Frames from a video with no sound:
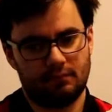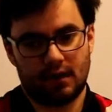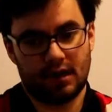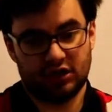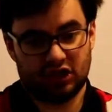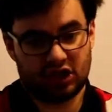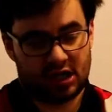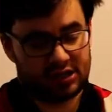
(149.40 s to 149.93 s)

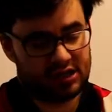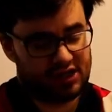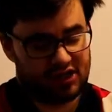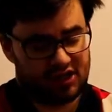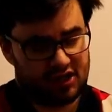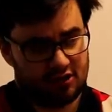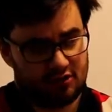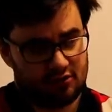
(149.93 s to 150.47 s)
My journey
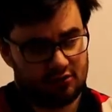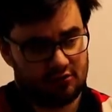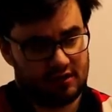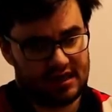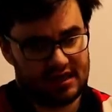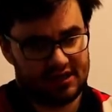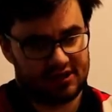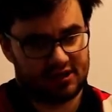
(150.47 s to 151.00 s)

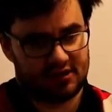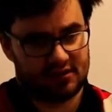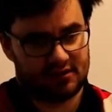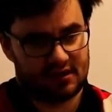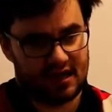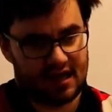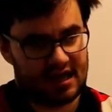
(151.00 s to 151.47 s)
still isn't